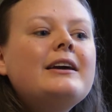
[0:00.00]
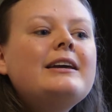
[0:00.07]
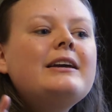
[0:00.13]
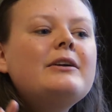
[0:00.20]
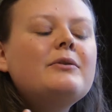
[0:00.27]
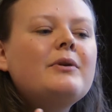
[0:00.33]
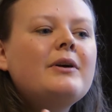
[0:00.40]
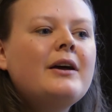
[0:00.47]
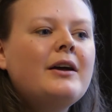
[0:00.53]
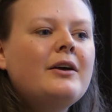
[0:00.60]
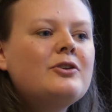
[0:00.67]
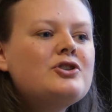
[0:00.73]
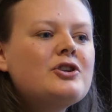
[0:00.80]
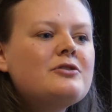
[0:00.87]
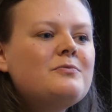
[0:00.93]

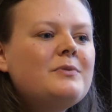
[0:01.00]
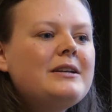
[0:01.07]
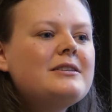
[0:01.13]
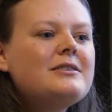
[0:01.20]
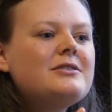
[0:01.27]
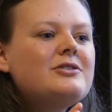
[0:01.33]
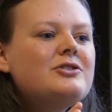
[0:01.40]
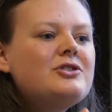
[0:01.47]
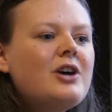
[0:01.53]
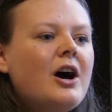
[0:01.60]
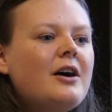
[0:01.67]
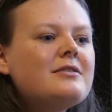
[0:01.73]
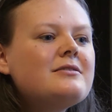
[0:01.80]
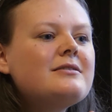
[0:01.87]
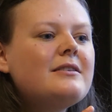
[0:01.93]
Joss Whedon
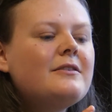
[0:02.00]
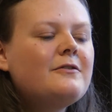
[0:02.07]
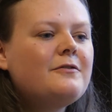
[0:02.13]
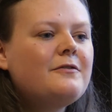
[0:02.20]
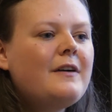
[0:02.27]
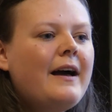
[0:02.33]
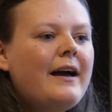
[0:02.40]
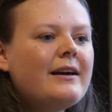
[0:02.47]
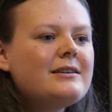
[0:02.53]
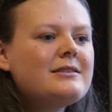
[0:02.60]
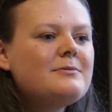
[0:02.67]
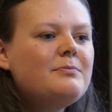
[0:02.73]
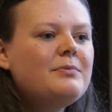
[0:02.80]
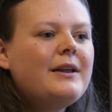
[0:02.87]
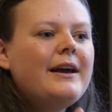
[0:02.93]
does in
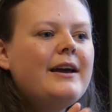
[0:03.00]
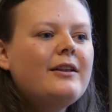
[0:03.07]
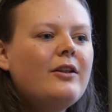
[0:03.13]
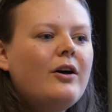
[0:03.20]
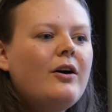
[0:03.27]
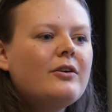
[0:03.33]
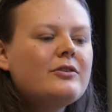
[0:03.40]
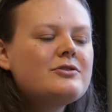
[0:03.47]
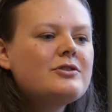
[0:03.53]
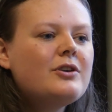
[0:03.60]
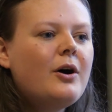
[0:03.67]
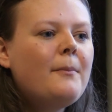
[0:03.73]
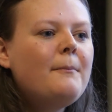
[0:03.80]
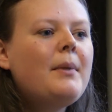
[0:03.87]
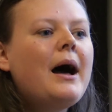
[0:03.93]
fact play a lot
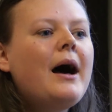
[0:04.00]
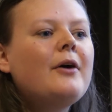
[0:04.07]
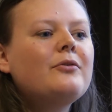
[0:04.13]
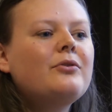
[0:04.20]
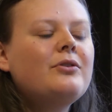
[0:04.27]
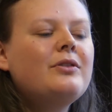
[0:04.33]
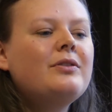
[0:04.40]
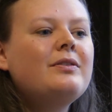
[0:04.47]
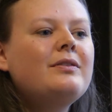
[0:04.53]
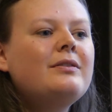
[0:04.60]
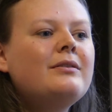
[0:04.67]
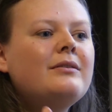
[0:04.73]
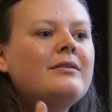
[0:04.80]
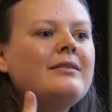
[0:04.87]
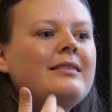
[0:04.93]
about
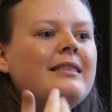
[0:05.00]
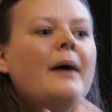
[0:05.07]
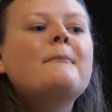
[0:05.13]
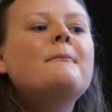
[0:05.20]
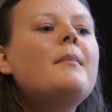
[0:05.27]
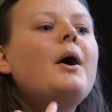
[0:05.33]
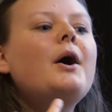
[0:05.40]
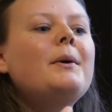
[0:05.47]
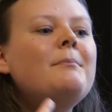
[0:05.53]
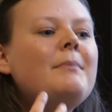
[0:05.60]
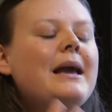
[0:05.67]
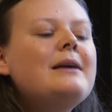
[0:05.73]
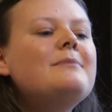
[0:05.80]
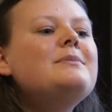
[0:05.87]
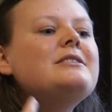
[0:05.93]
that
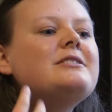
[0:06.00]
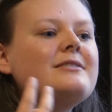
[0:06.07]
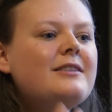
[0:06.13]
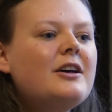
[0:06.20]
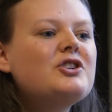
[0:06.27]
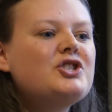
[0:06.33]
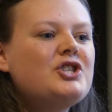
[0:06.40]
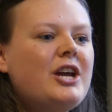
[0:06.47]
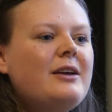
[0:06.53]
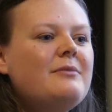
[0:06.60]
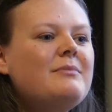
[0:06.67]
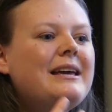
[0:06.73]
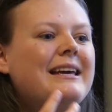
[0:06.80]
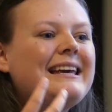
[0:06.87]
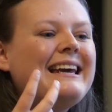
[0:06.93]
maybe slut
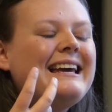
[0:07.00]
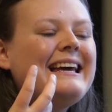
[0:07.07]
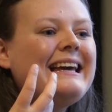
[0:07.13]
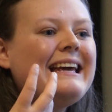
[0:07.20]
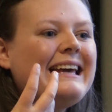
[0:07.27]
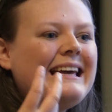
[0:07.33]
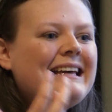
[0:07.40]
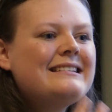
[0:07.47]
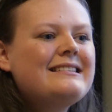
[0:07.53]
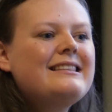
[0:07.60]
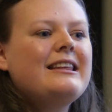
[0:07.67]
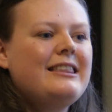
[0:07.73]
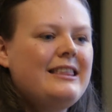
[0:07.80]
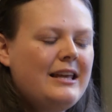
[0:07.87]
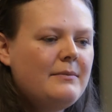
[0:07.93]
shaming is
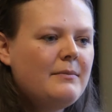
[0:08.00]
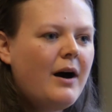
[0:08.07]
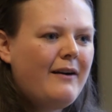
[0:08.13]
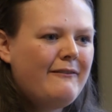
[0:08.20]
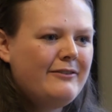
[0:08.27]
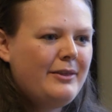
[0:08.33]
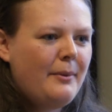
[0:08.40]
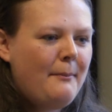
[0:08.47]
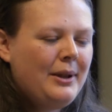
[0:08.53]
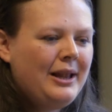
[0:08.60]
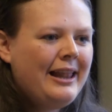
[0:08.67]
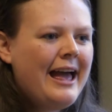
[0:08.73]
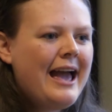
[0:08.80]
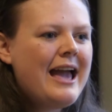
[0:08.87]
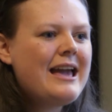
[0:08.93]
the theme of the
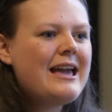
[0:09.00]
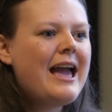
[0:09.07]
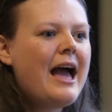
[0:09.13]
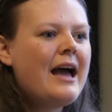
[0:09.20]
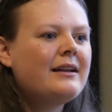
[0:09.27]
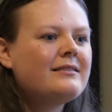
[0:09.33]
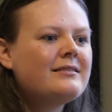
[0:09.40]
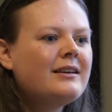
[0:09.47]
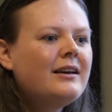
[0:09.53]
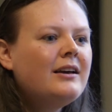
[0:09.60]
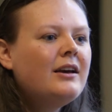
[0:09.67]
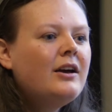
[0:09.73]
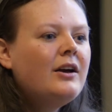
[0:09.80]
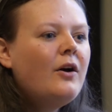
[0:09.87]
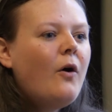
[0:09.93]
play, and
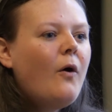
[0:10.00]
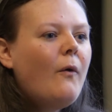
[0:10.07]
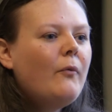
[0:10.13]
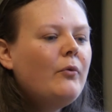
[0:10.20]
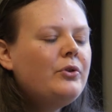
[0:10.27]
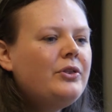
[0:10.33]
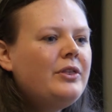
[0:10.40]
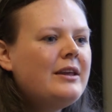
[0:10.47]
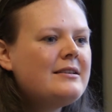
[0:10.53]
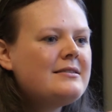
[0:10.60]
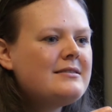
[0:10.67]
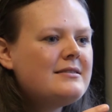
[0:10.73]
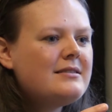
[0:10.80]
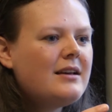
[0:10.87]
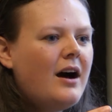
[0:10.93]

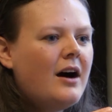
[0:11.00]
this